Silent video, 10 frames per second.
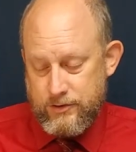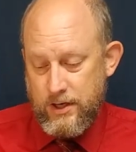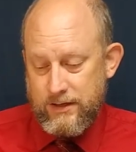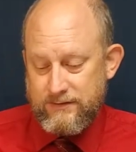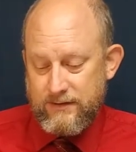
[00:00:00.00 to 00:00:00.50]

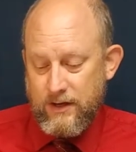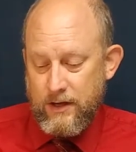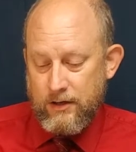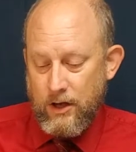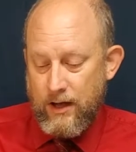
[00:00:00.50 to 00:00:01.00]
Jesus,
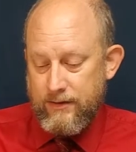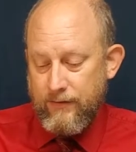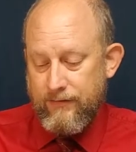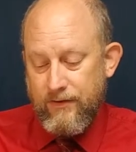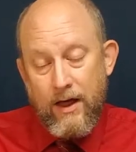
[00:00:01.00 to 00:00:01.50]
God the
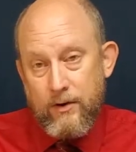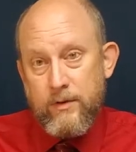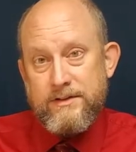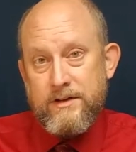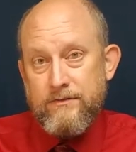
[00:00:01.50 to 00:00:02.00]
Father
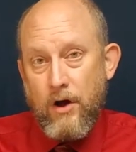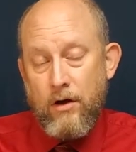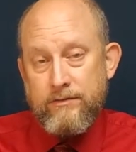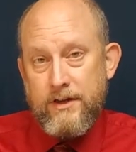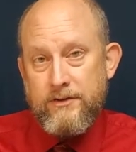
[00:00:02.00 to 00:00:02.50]
was
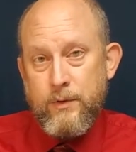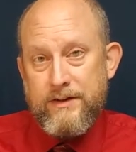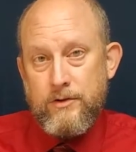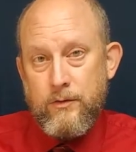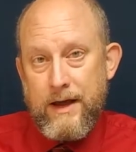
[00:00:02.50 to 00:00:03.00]
involved in his
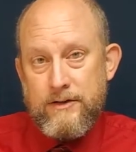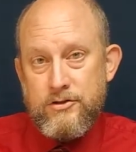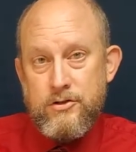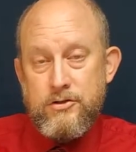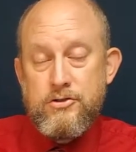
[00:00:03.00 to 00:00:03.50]

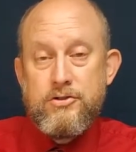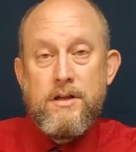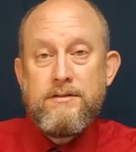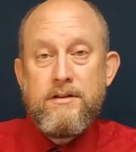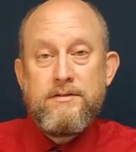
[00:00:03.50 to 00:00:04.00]
resurrection.
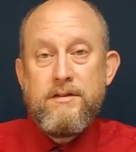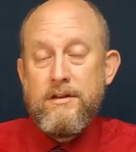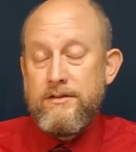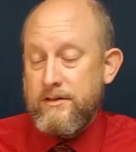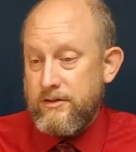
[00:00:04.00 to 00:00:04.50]
Jesus,
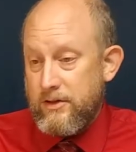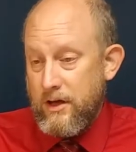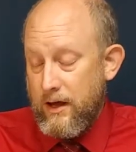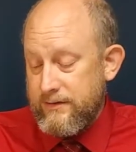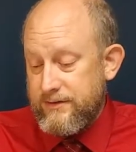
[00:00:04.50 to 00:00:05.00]
the,
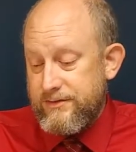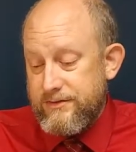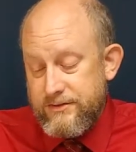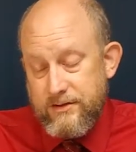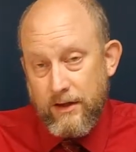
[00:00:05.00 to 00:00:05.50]
God
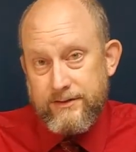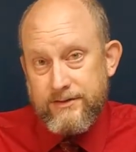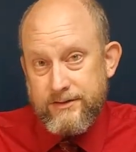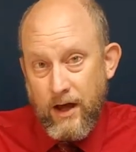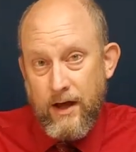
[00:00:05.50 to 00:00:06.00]
the
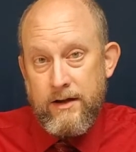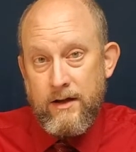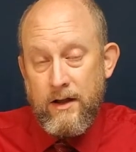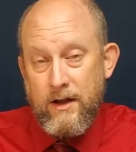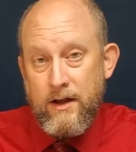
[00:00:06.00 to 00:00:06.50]
Son,
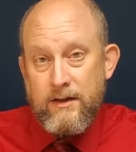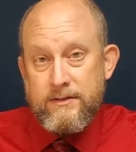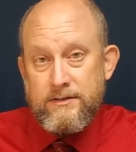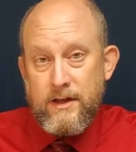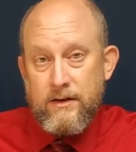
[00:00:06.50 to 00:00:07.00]

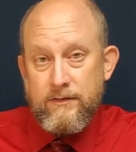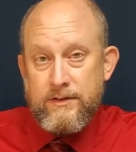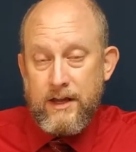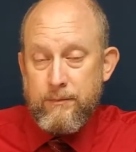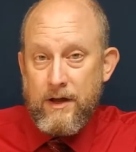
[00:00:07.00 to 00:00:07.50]
said,
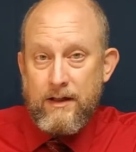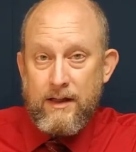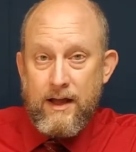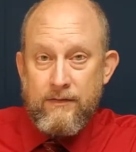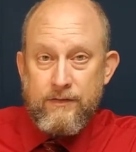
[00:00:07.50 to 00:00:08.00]
Take my
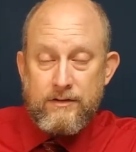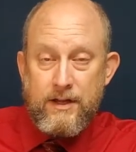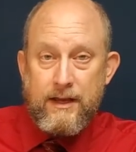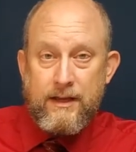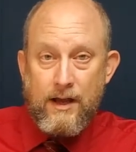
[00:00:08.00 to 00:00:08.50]
life, I'll
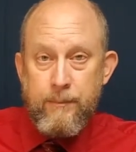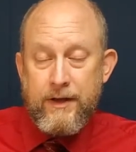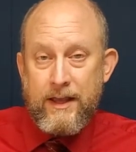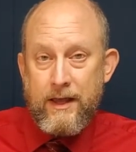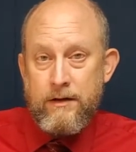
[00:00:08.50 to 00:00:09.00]
take it up
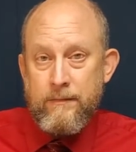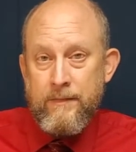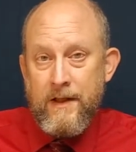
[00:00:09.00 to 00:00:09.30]
again.